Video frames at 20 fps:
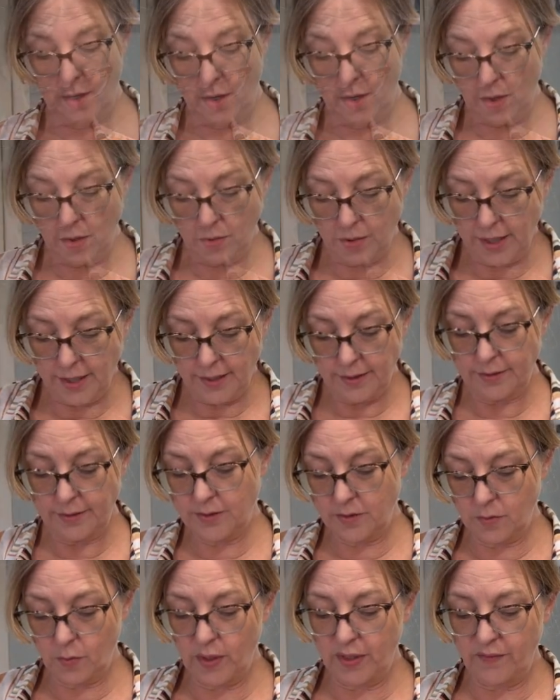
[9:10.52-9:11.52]
Okay,
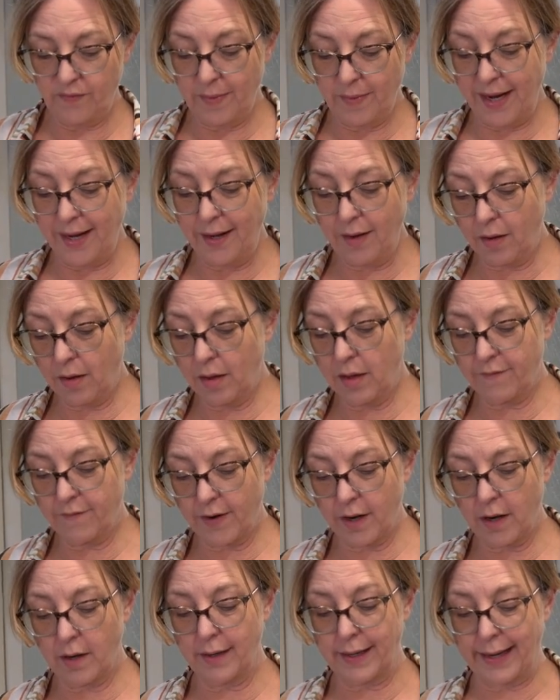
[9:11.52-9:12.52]
so we've made all of
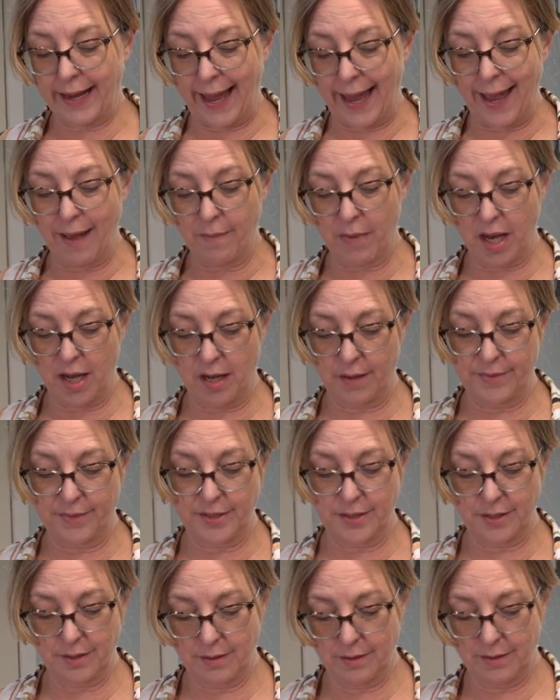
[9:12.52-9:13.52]
our
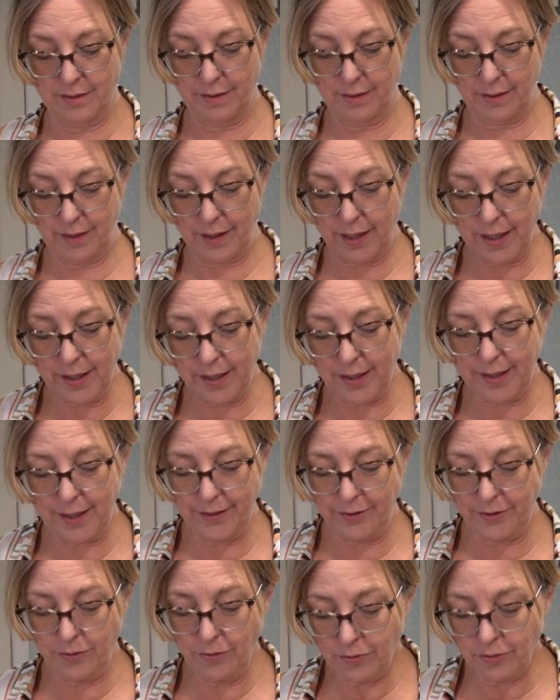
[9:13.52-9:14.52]
kebabs. Hi,
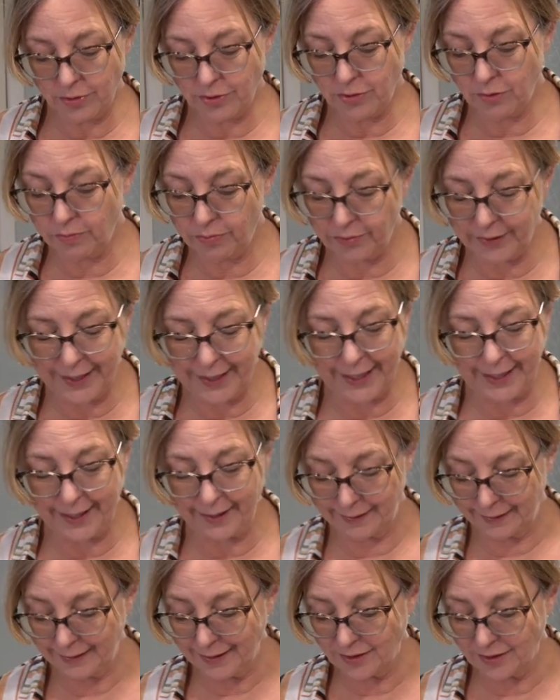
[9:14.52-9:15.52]
you look so pretty.
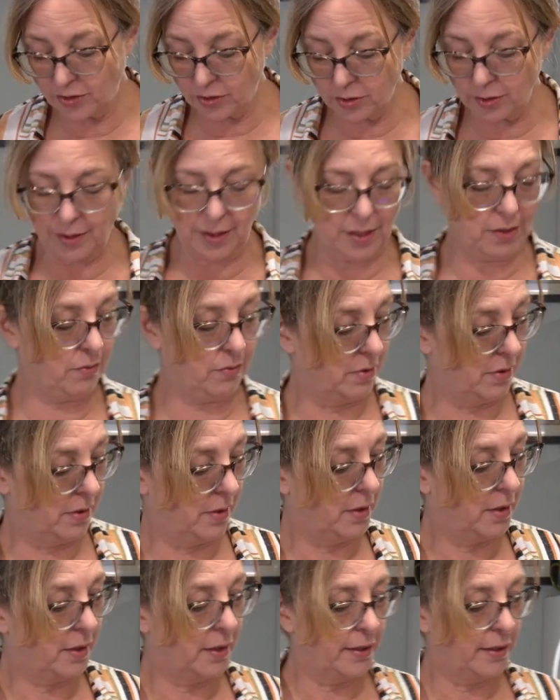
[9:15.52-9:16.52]
Let's cook you.
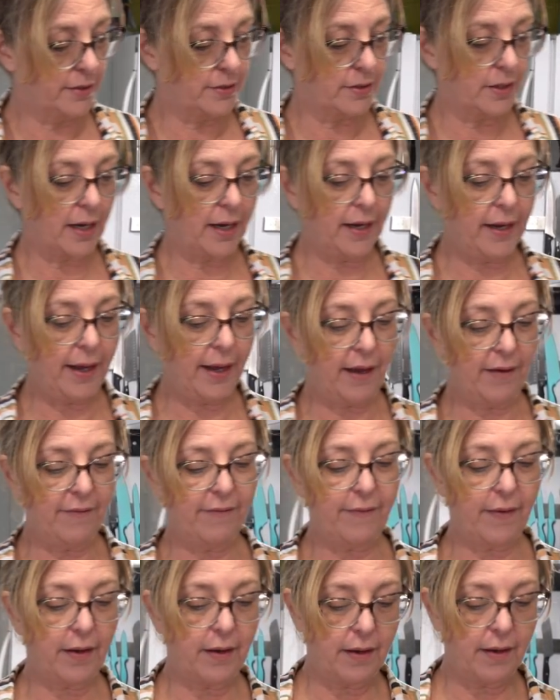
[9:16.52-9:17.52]
I
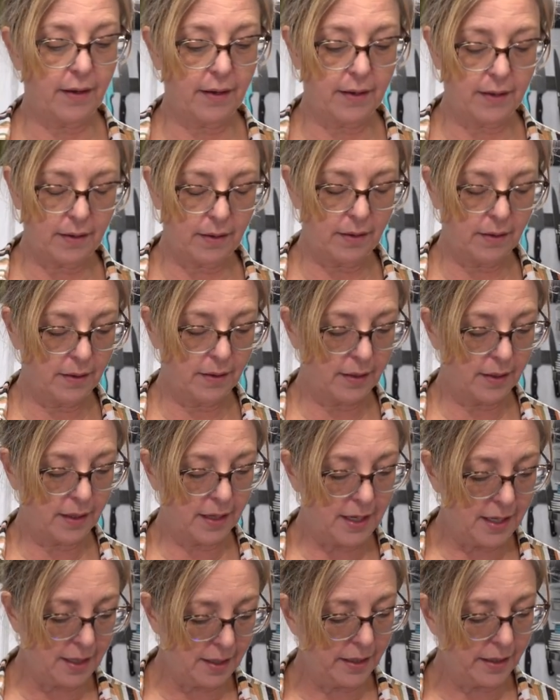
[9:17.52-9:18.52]
have
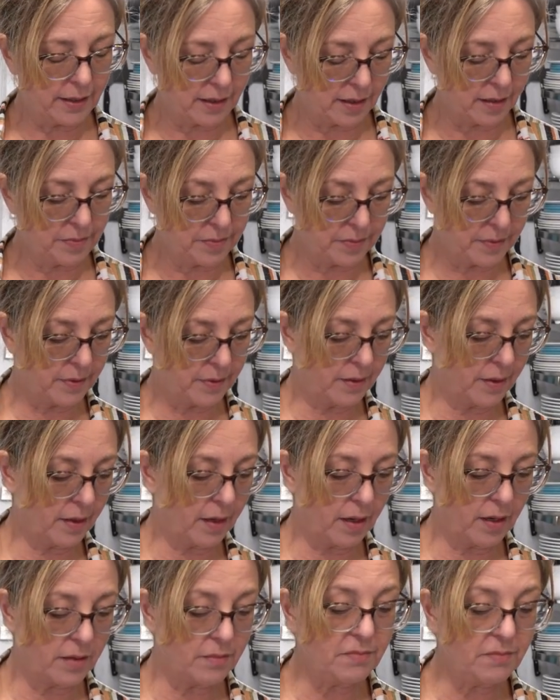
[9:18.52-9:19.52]
heating up
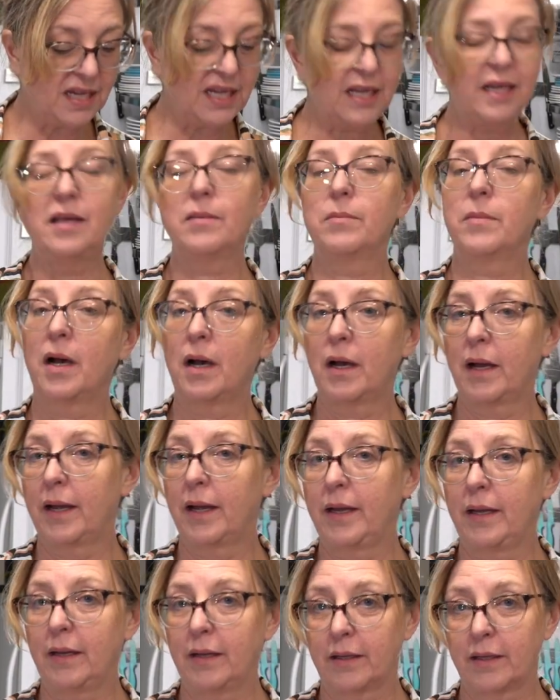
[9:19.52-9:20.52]
on medium
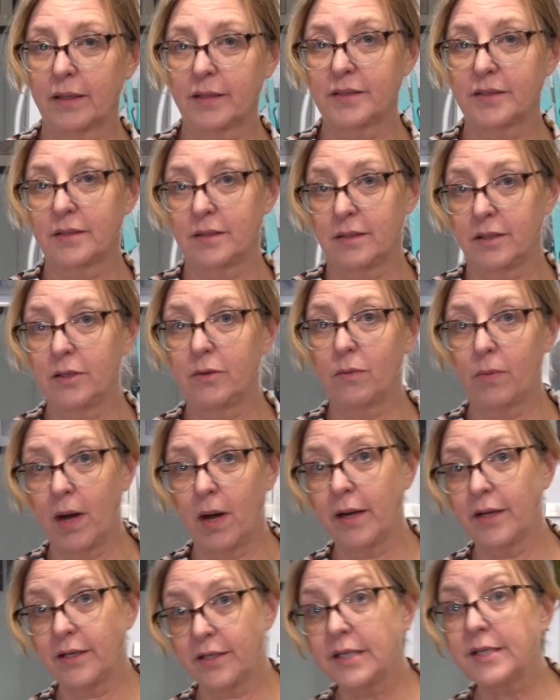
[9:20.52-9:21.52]
high because you
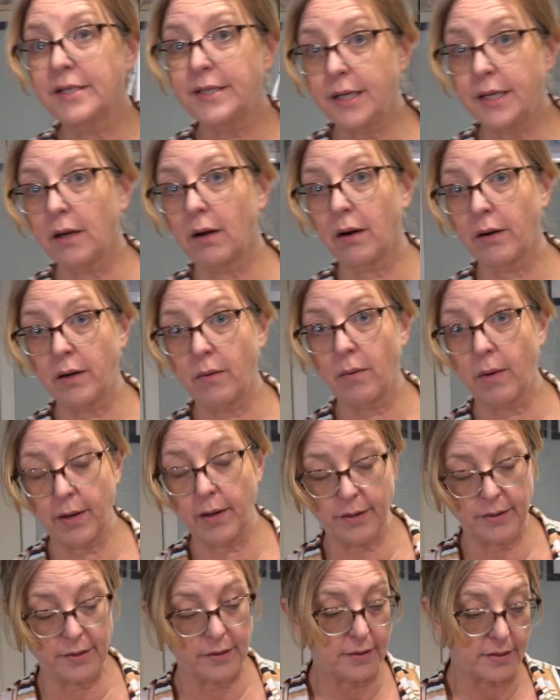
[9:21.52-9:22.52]
want it to sear. You
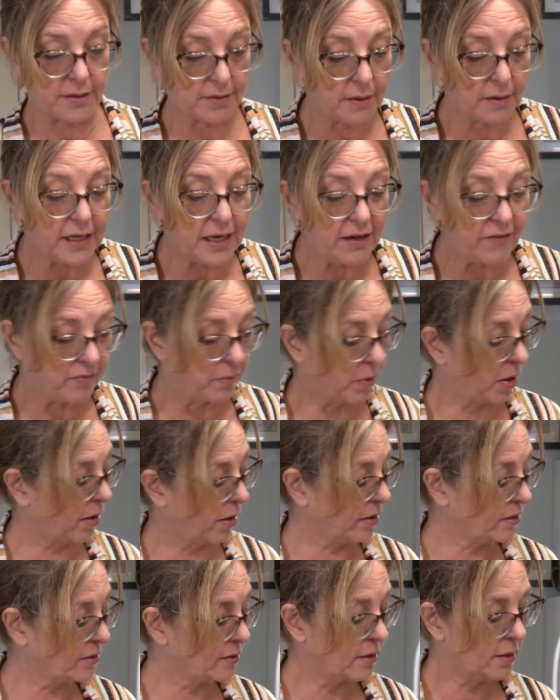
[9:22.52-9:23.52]
want it to leave
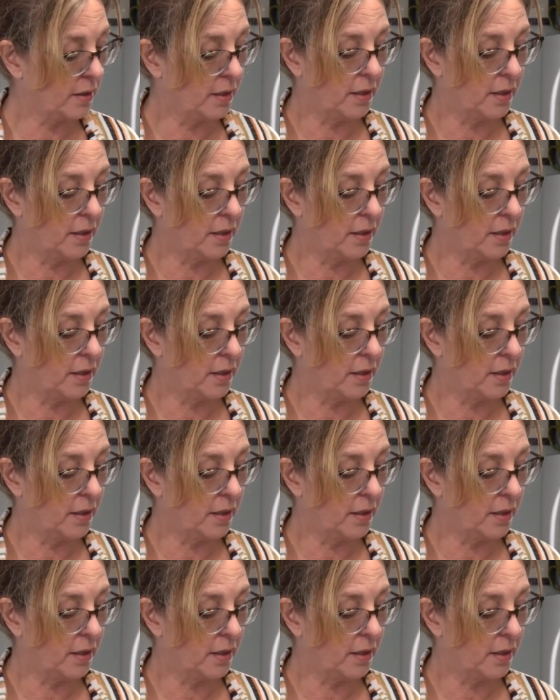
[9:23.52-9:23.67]
marks.